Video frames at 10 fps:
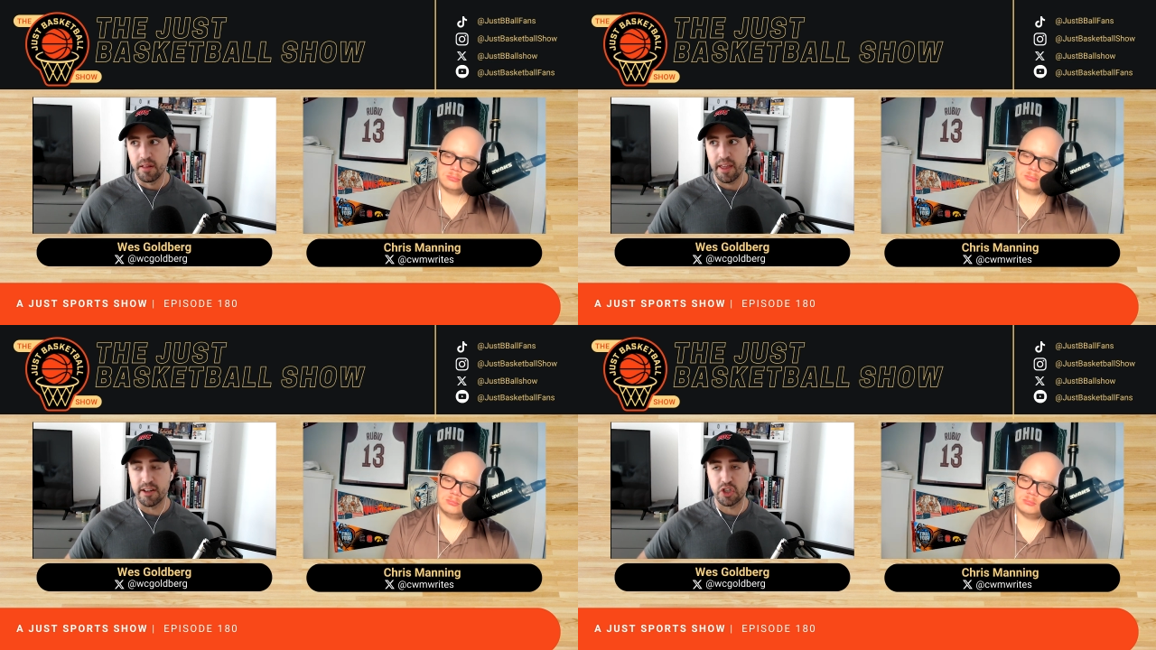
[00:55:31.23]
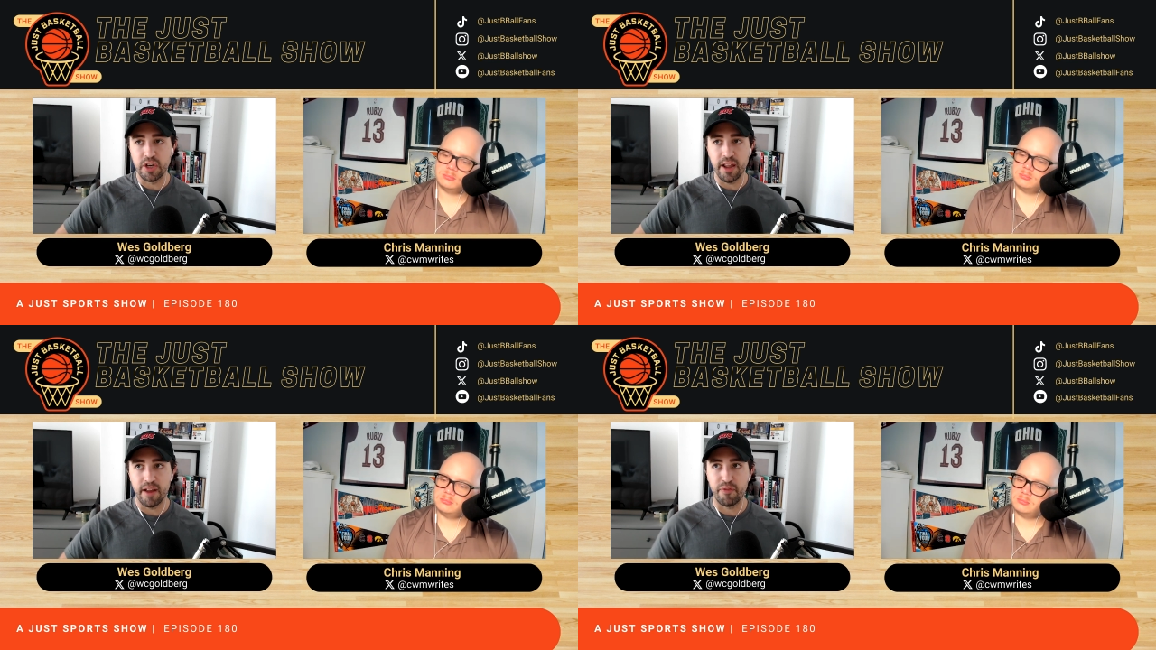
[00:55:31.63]
Speaker 1: it
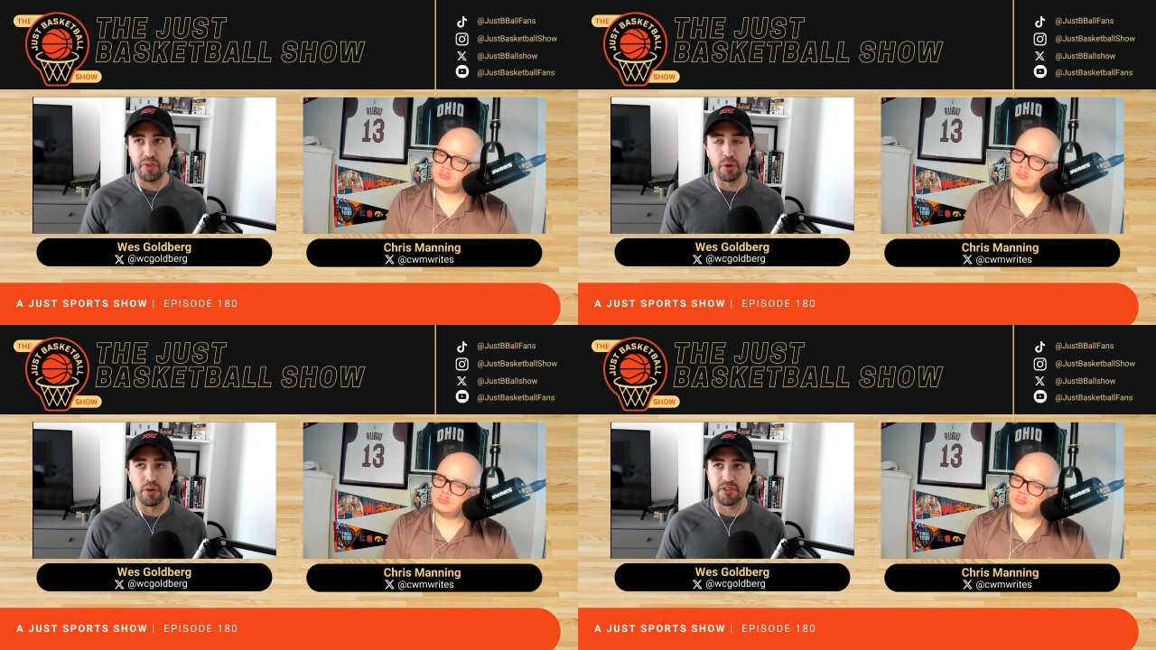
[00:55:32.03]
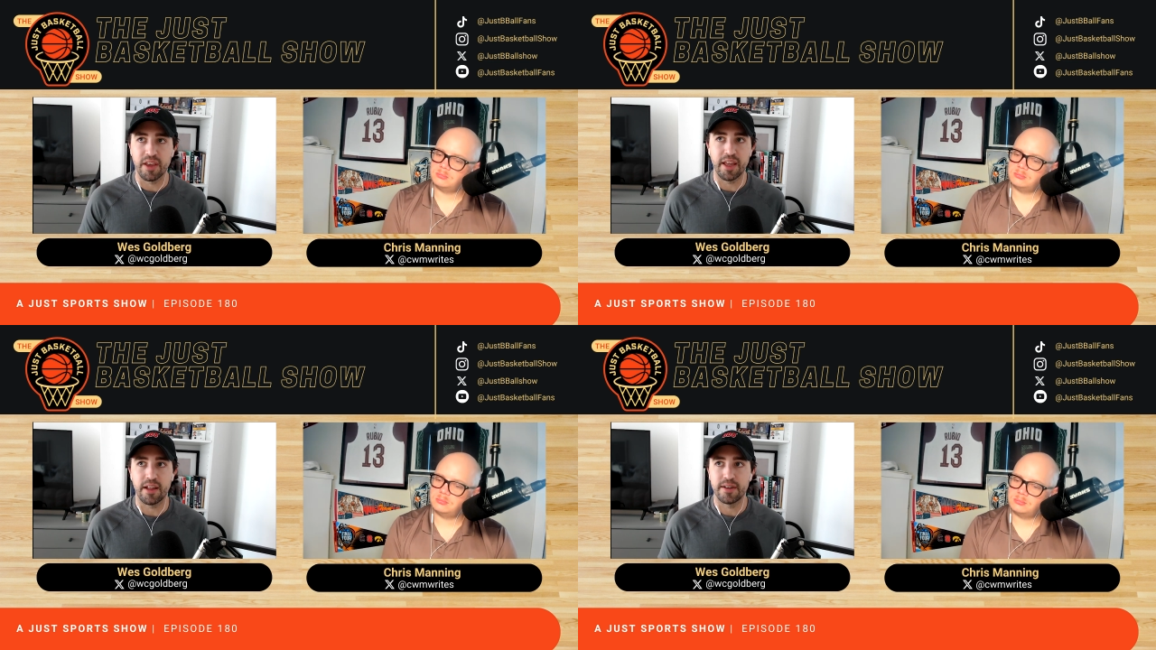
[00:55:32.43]
it feels
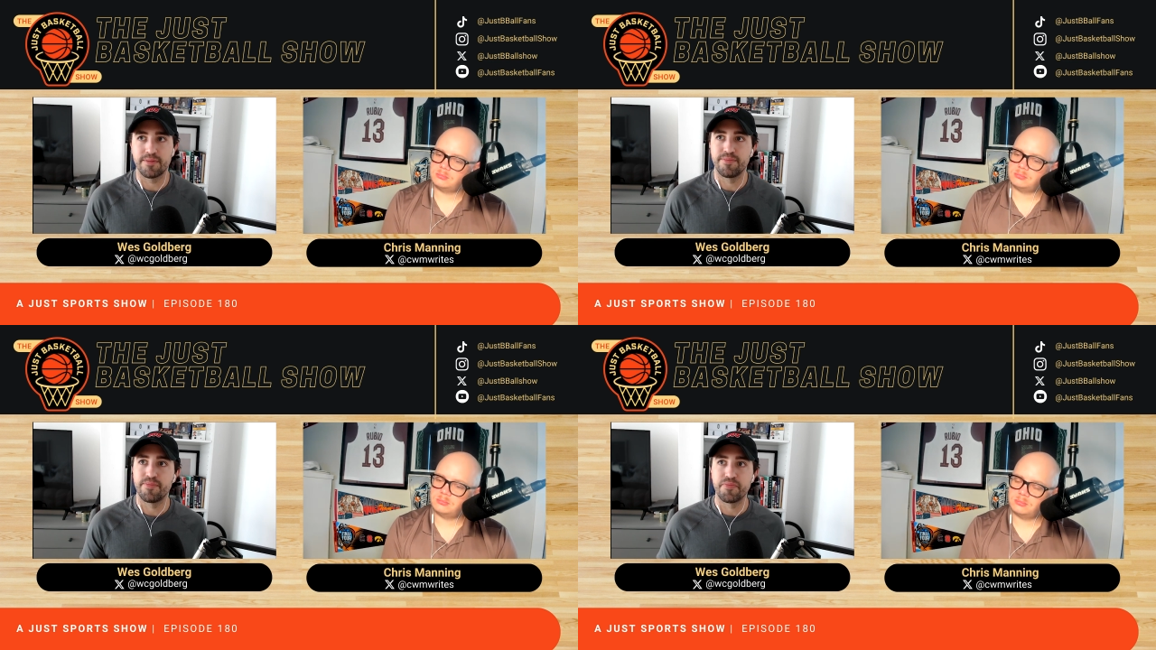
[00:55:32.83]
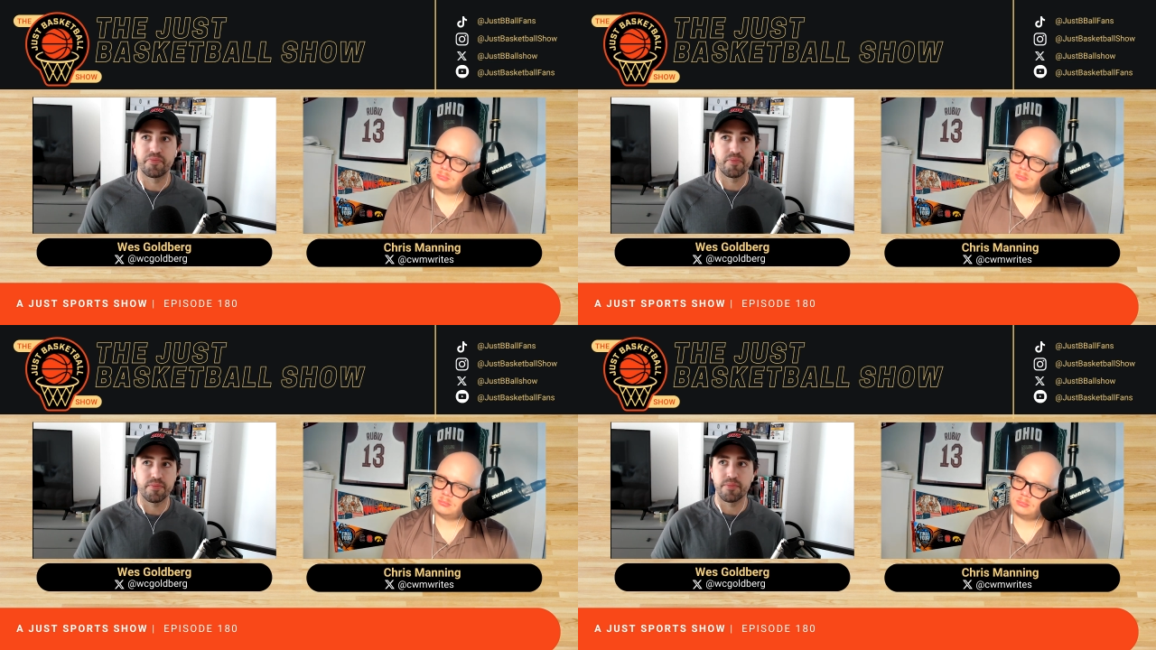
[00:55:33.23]
like
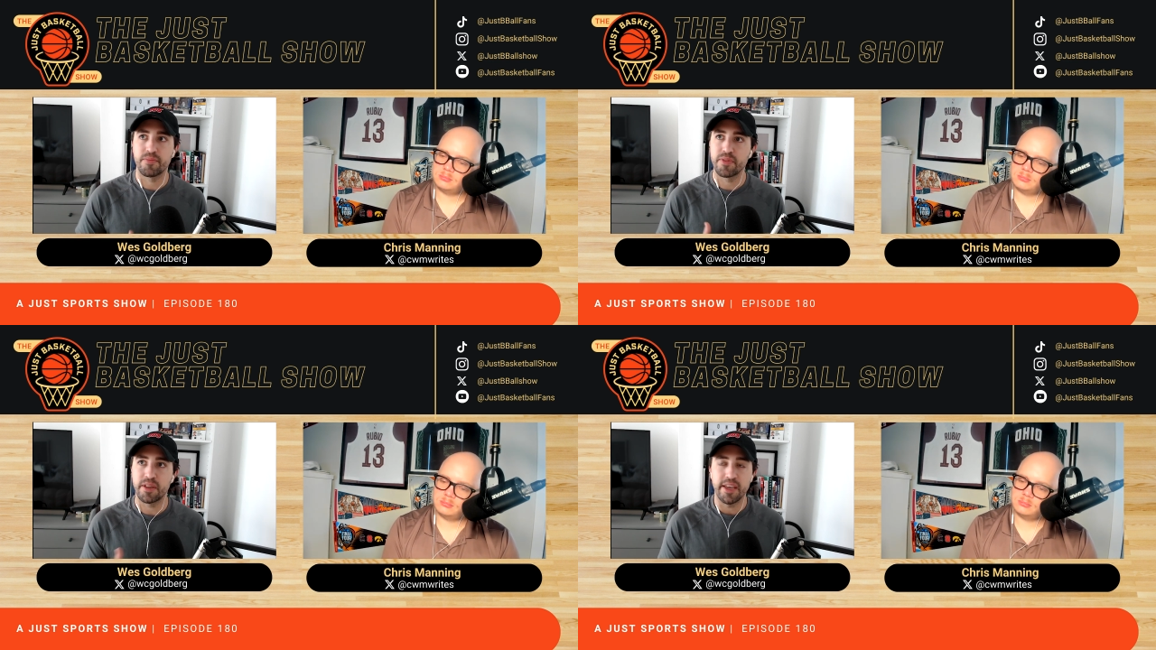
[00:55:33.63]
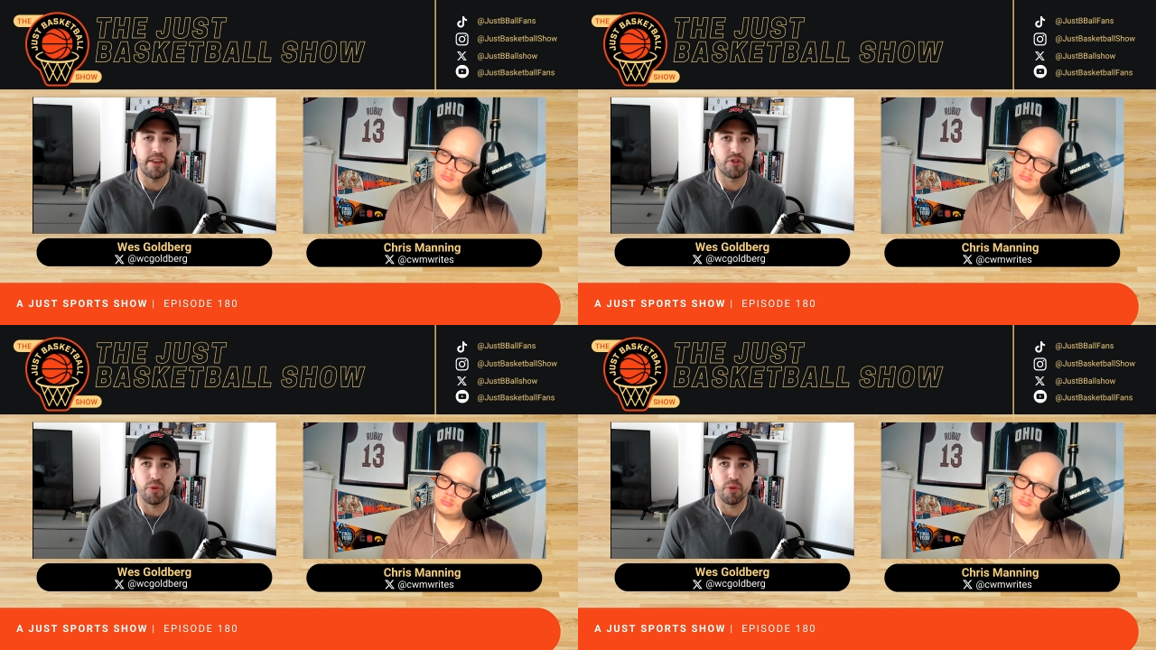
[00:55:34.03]
his